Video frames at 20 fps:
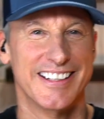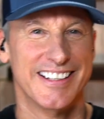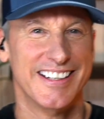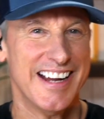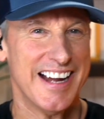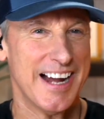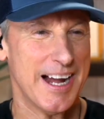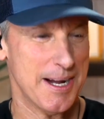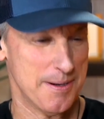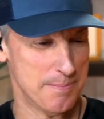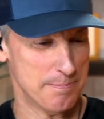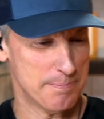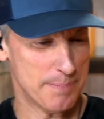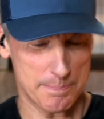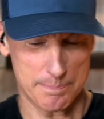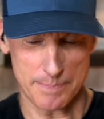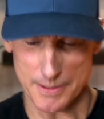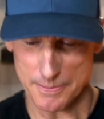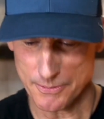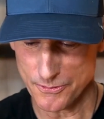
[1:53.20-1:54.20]
Yeah,
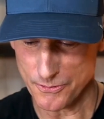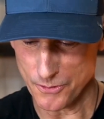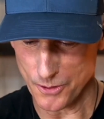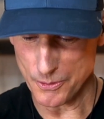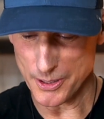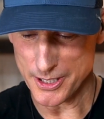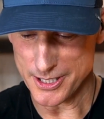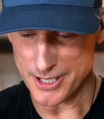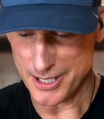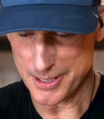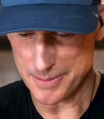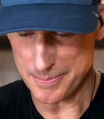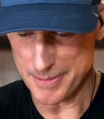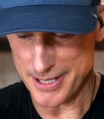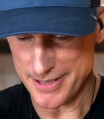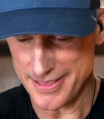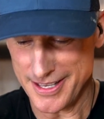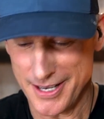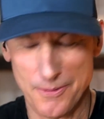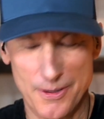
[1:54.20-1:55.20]
but before we talk
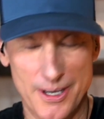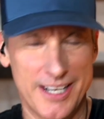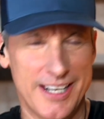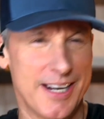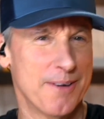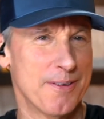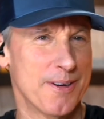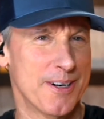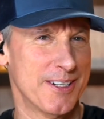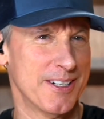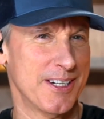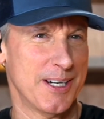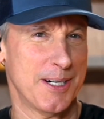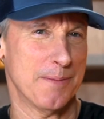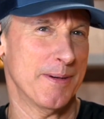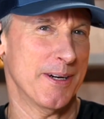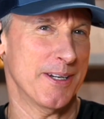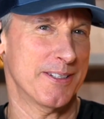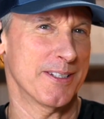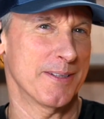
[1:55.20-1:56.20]
about that, Wendy, I want to talk
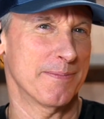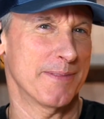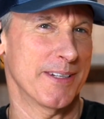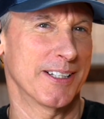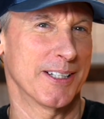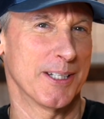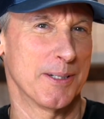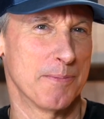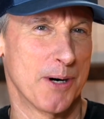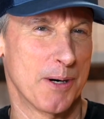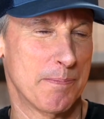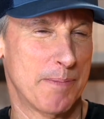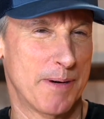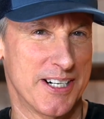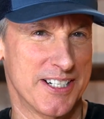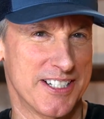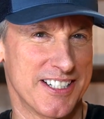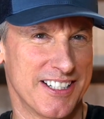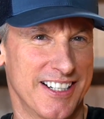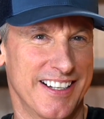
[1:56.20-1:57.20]
about something a little more
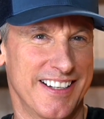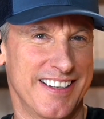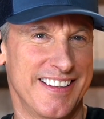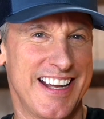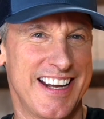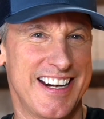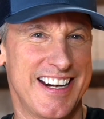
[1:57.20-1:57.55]
personal, and that